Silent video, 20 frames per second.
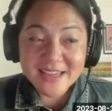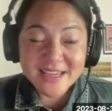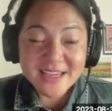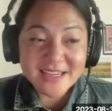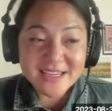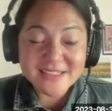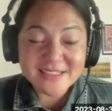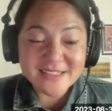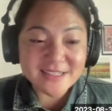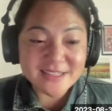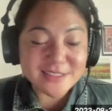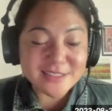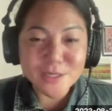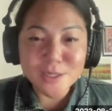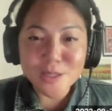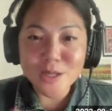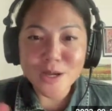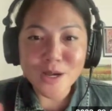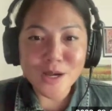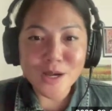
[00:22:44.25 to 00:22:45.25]
is this
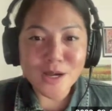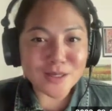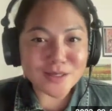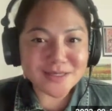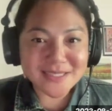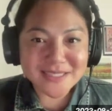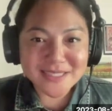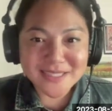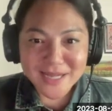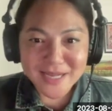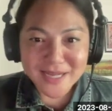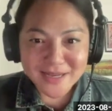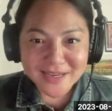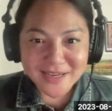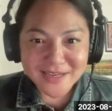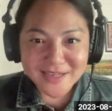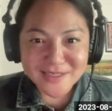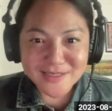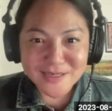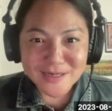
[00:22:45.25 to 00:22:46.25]
long
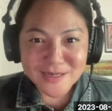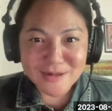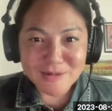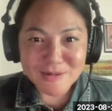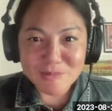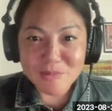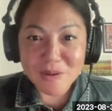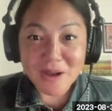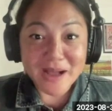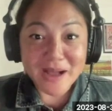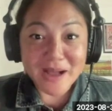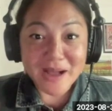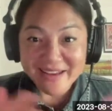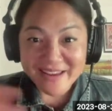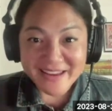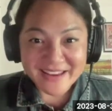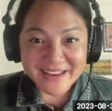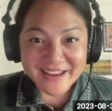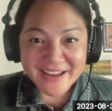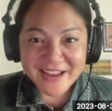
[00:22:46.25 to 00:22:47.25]
studied
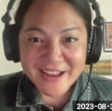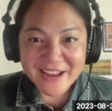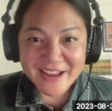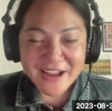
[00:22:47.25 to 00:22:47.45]
body